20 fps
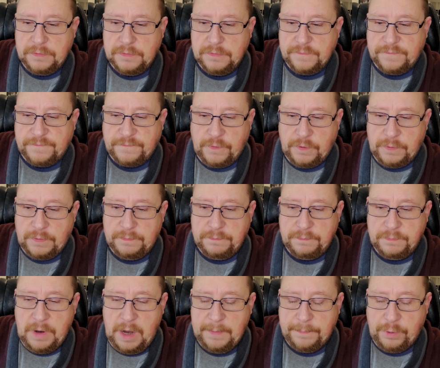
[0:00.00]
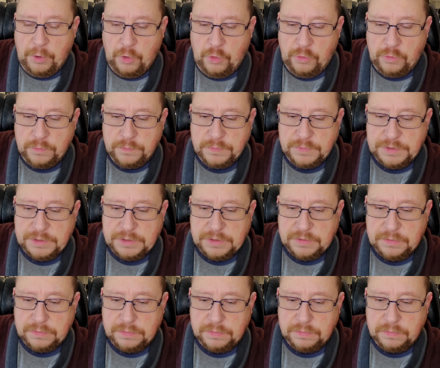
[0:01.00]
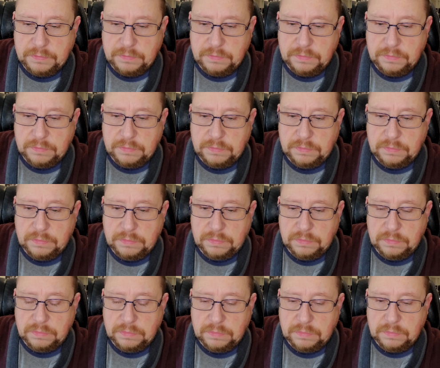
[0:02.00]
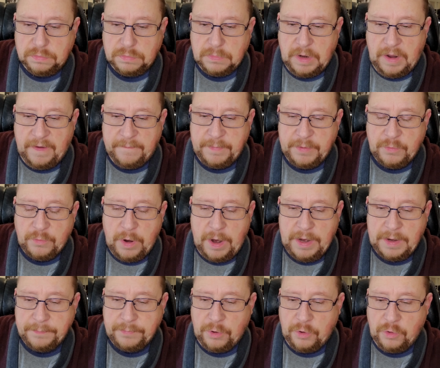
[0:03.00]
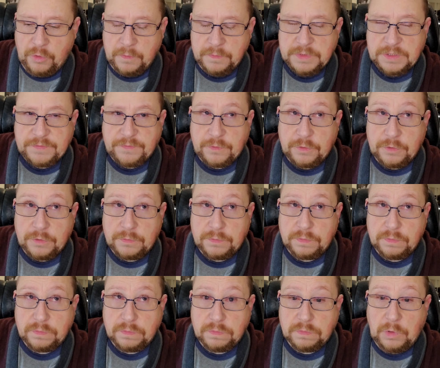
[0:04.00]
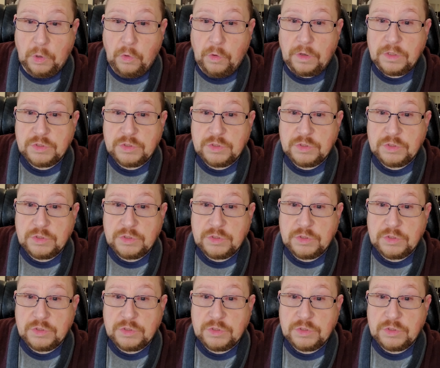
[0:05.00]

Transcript: For my poems, I've been writing poems for going on